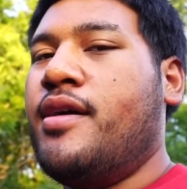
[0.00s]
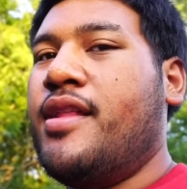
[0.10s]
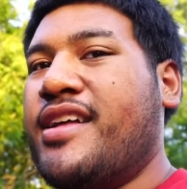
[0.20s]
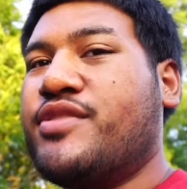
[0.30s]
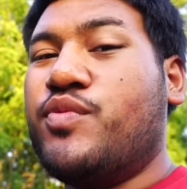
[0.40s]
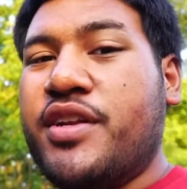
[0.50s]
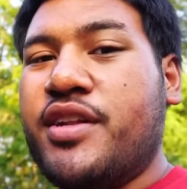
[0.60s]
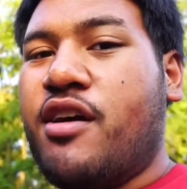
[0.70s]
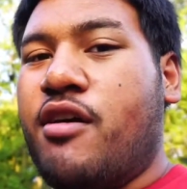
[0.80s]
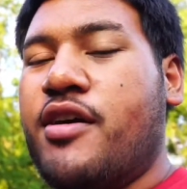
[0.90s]
that's one of
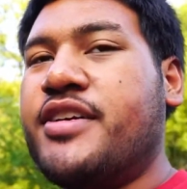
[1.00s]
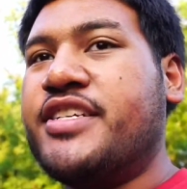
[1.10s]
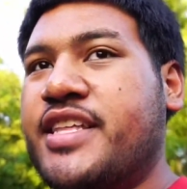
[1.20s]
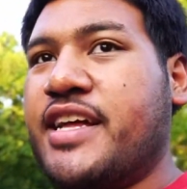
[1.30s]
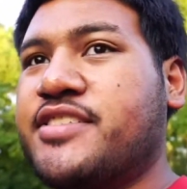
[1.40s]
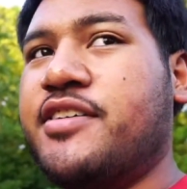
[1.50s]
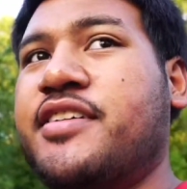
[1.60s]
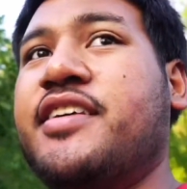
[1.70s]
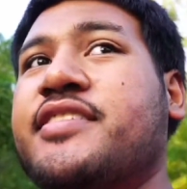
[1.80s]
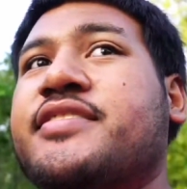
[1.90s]
the cars that's on the
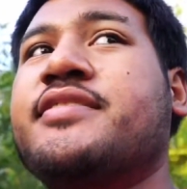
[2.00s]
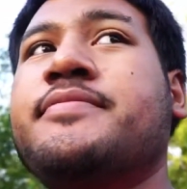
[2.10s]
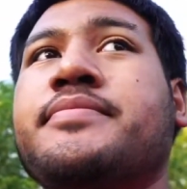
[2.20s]
list.